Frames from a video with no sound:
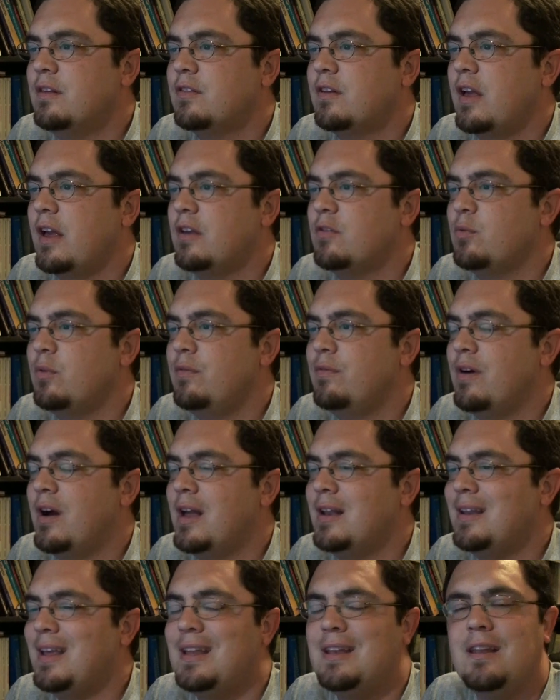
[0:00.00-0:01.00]
In this case, we
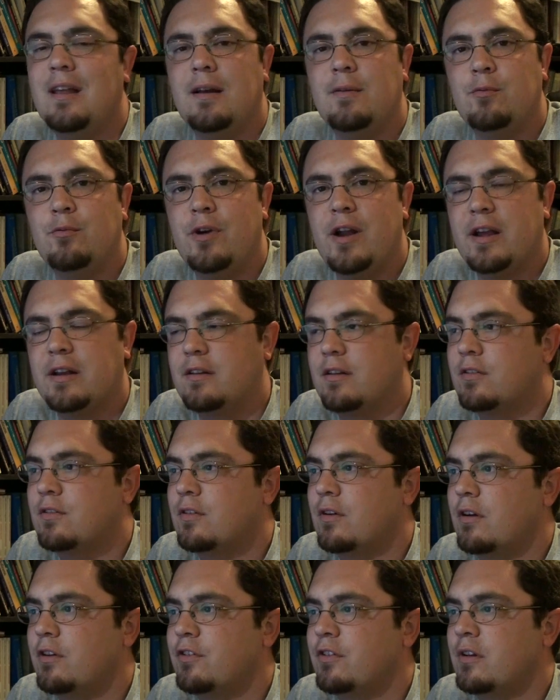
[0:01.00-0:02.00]
find a direct
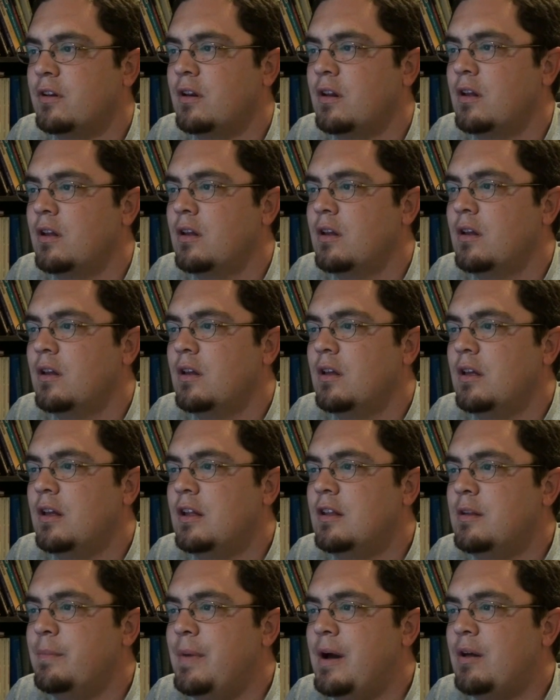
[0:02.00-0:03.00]
assertion
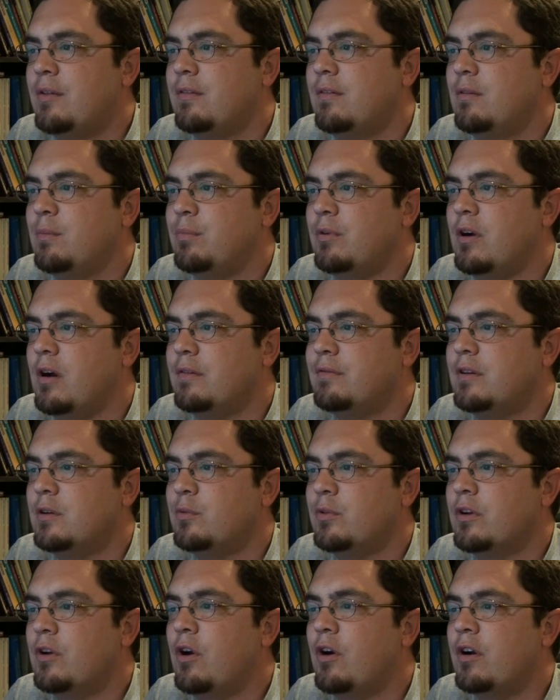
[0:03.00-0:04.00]
in the mouth of the
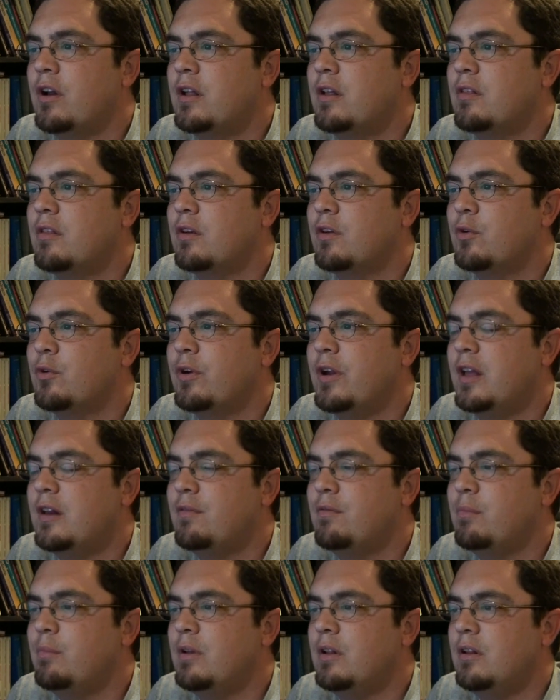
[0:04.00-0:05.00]
prophet regarding the
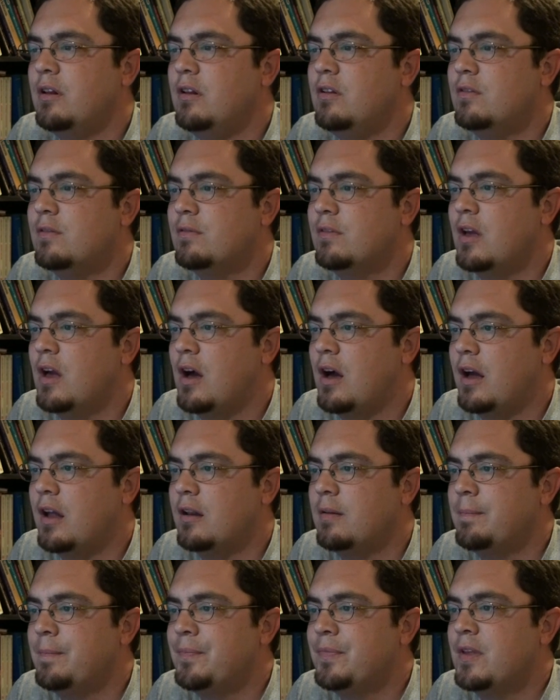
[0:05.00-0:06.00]
creative abilities of
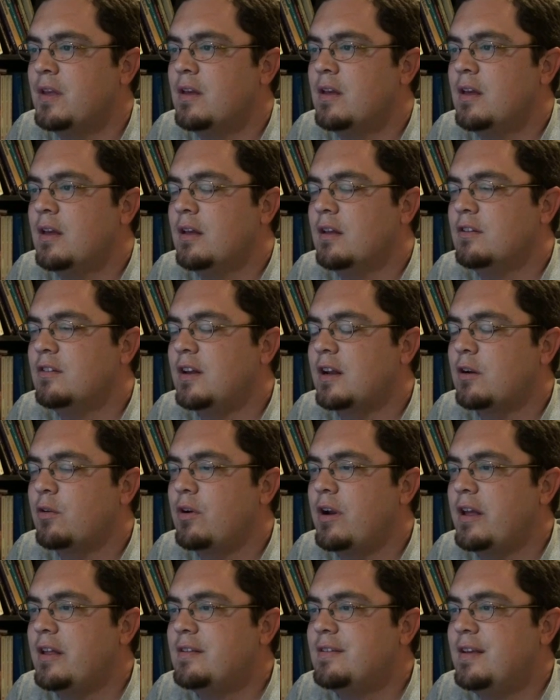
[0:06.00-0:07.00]
God.
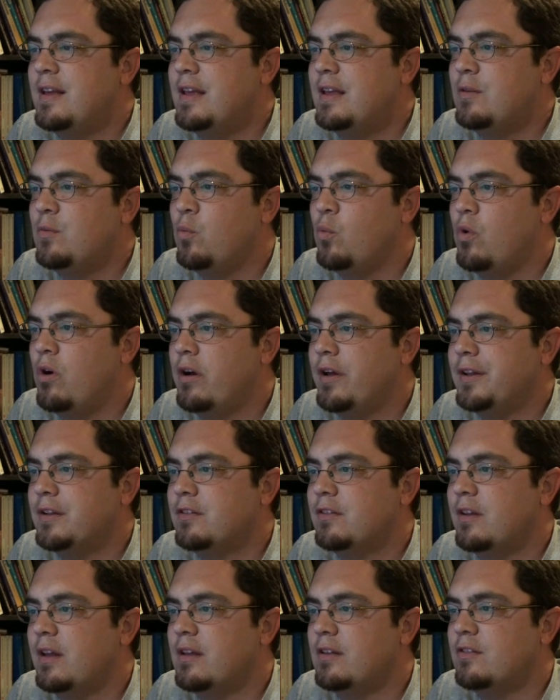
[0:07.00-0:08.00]
Zechariah
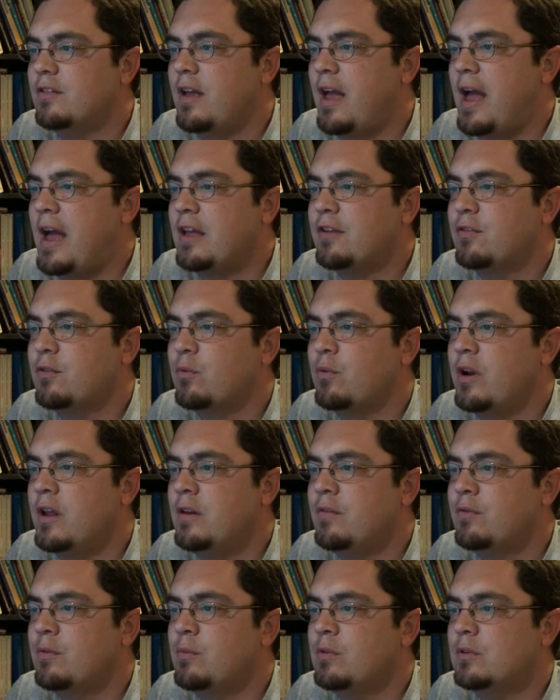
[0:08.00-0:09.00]
10:1 says, "Ask
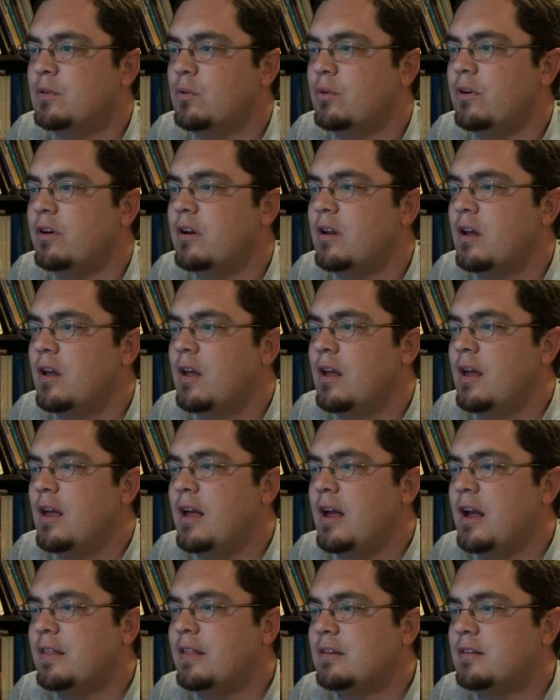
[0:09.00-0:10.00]
rain from the Lord
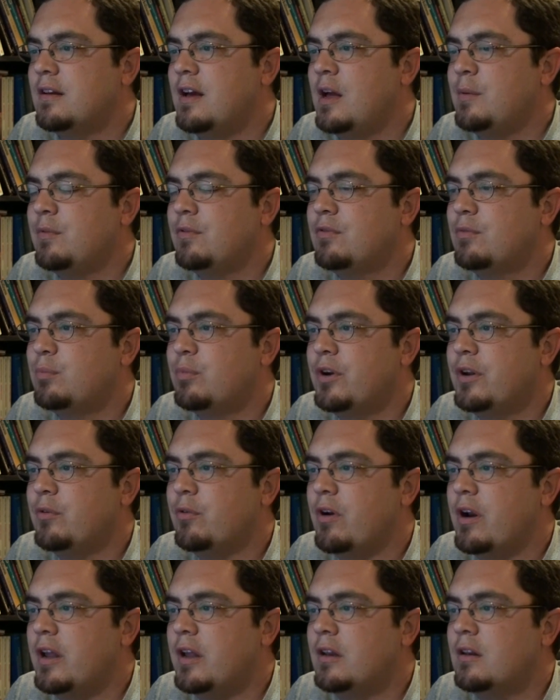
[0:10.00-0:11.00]
at the time of
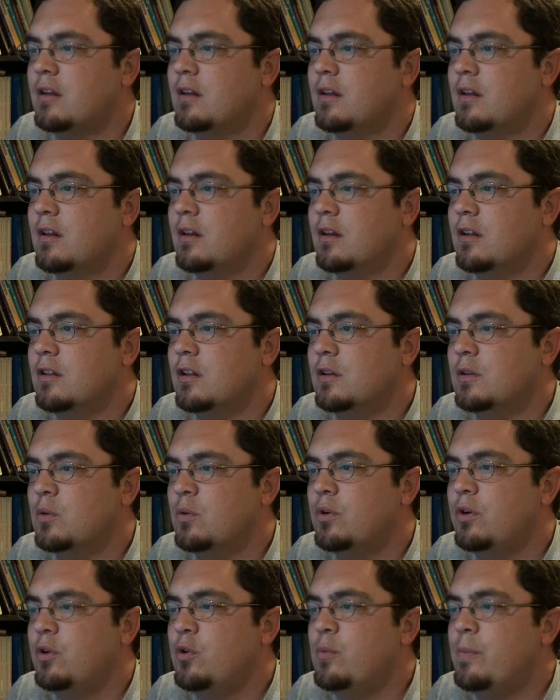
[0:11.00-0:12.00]
spring rain, the
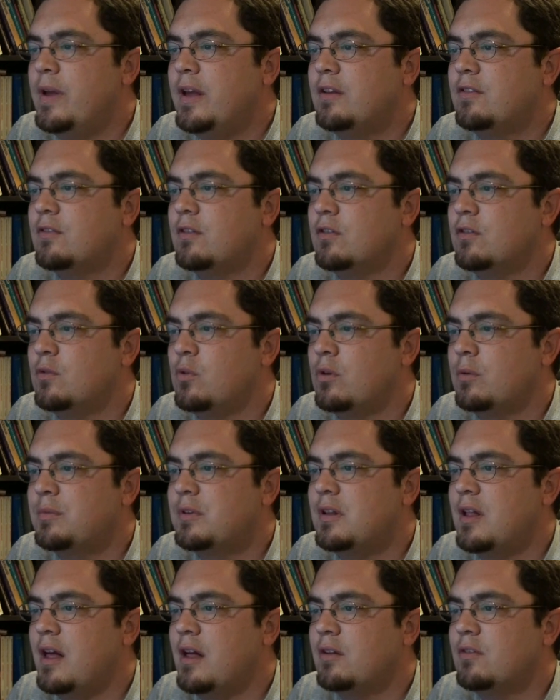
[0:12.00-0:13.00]
Lord who makes the
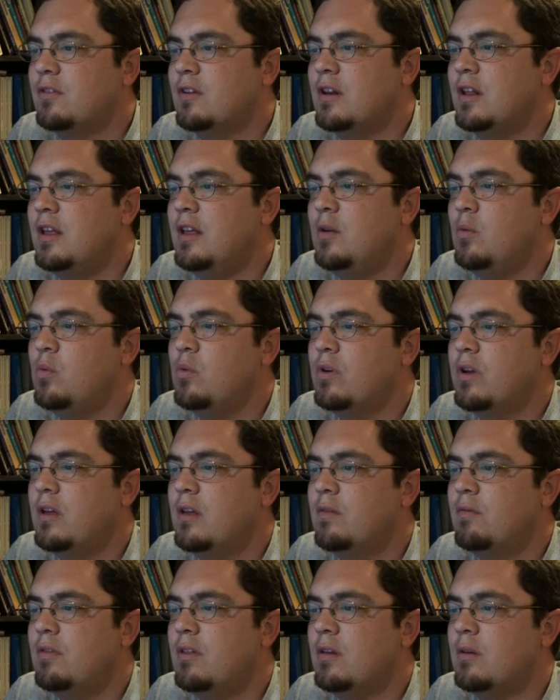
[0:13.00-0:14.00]
storm clouds, and he will
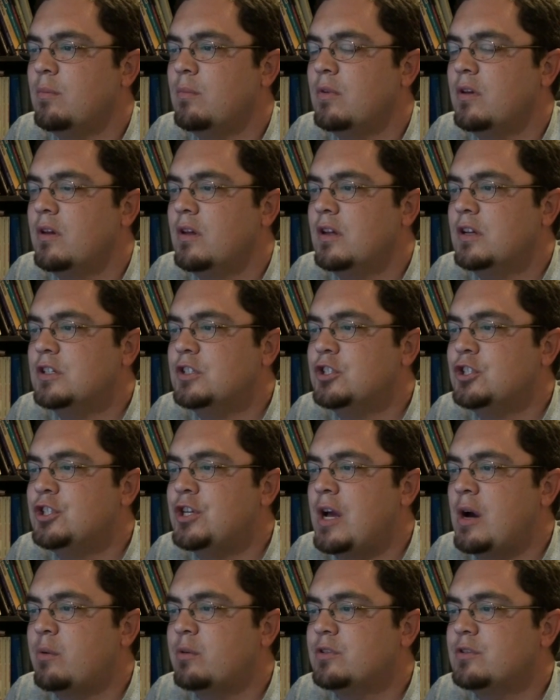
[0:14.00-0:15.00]
give them
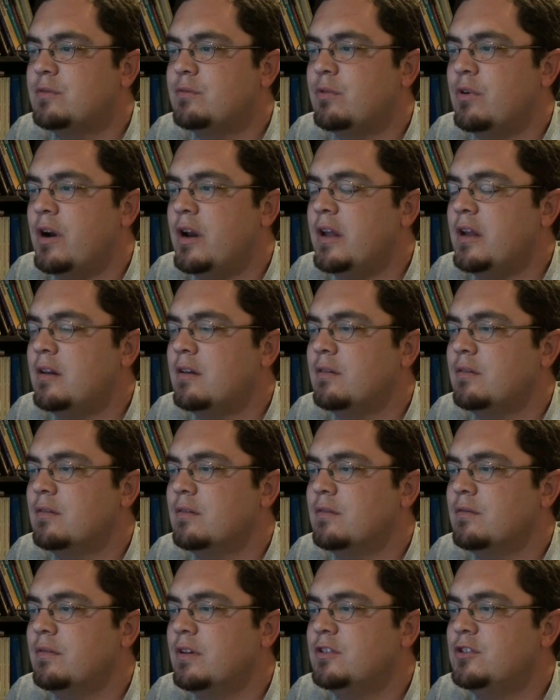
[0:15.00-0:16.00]
showers of rain,
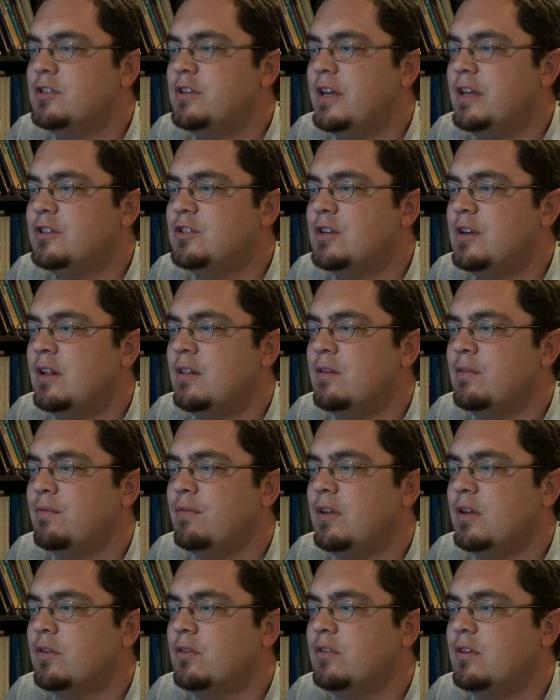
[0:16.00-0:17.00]
vegetation in
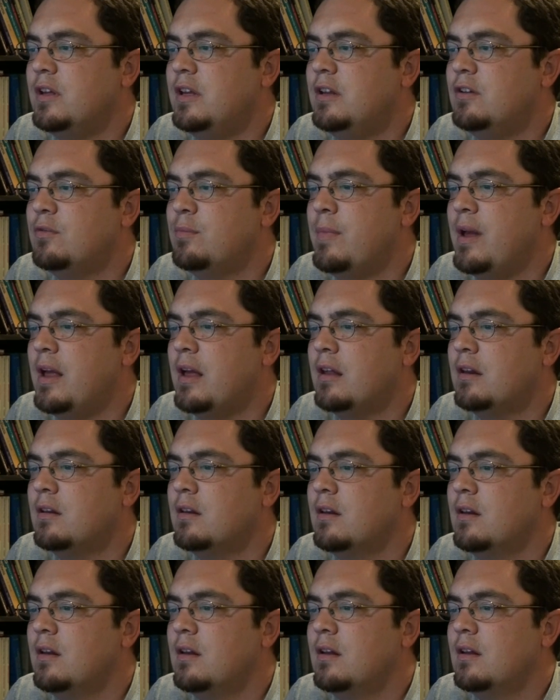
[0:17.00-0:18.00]
the field to each
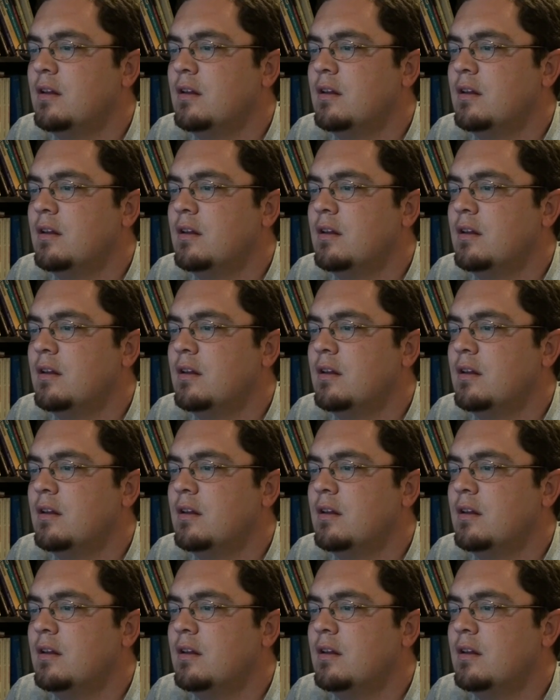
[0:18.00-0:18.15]
man."